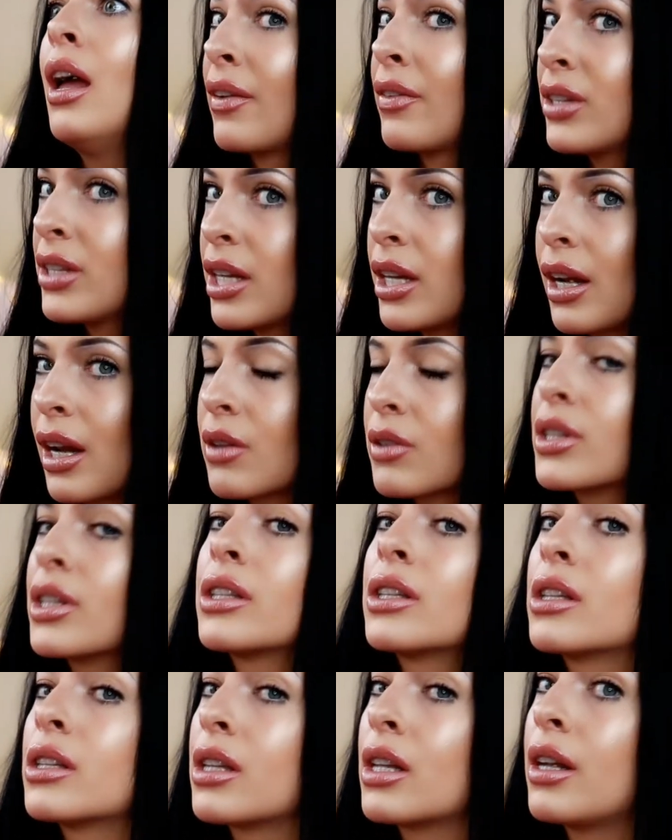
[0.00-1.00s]
17
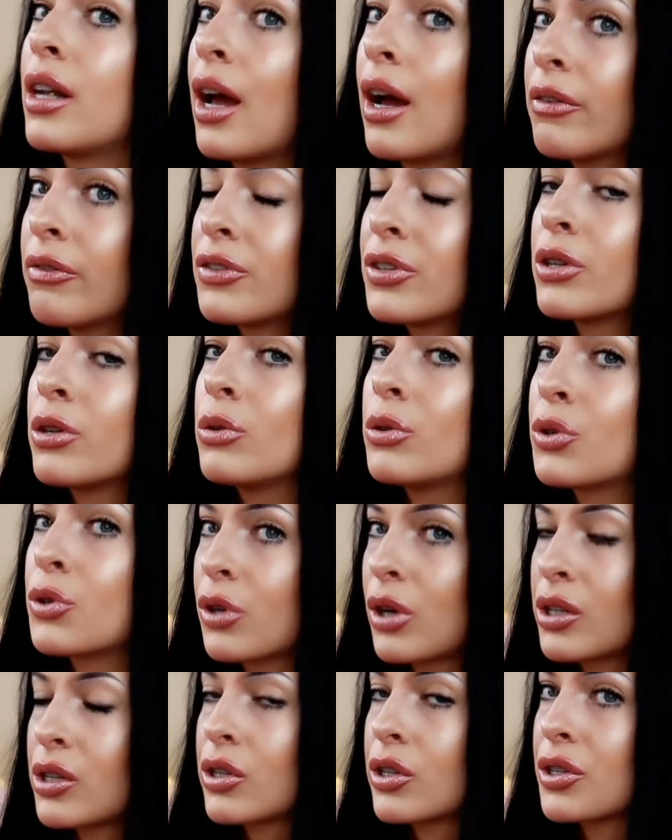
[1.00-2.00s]
ounces is enough to
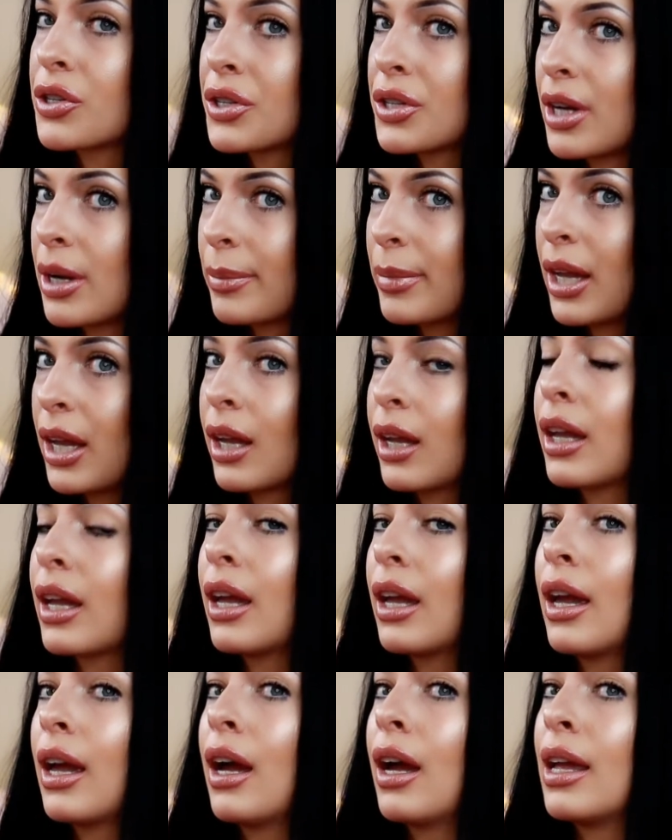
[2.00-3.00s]
stretch your stomach
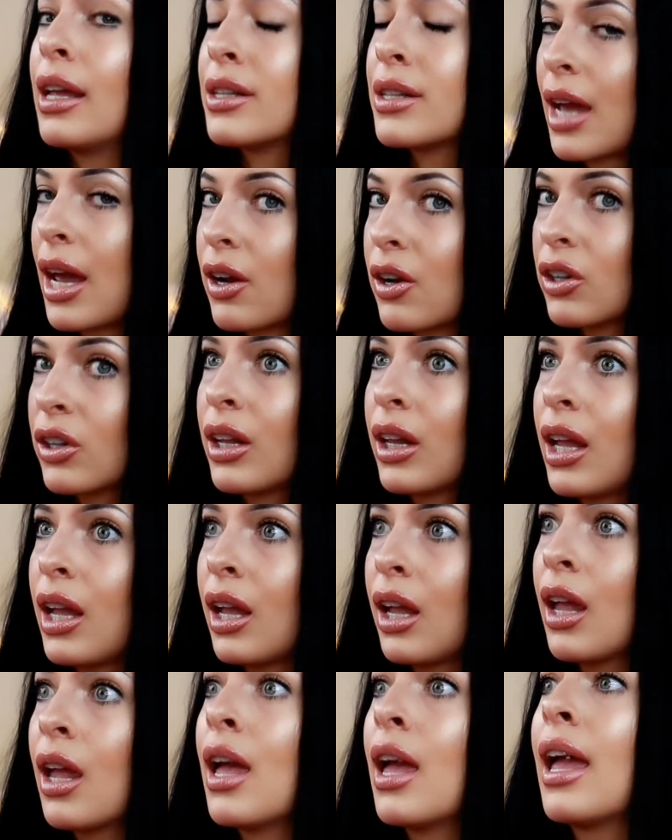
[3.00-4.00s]

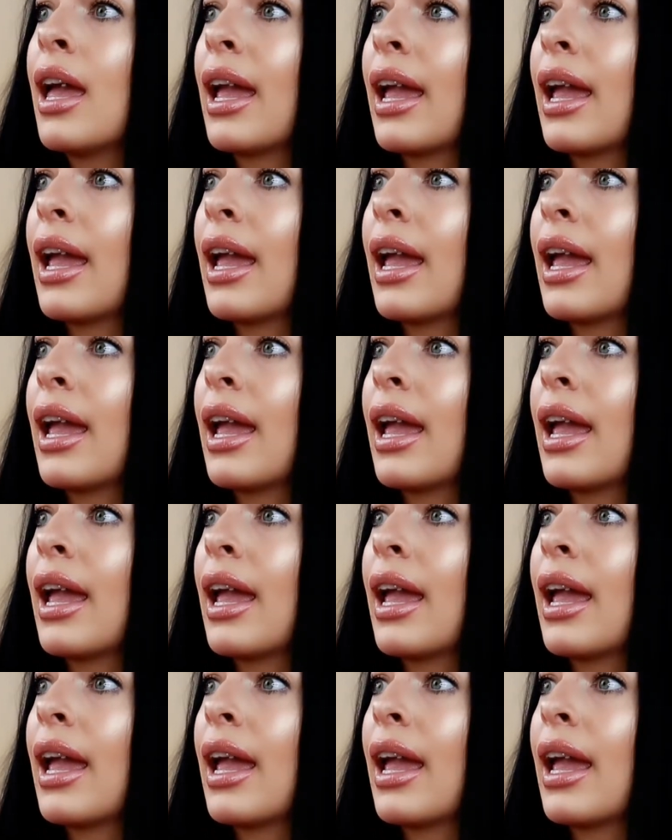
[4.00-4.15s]
entirely,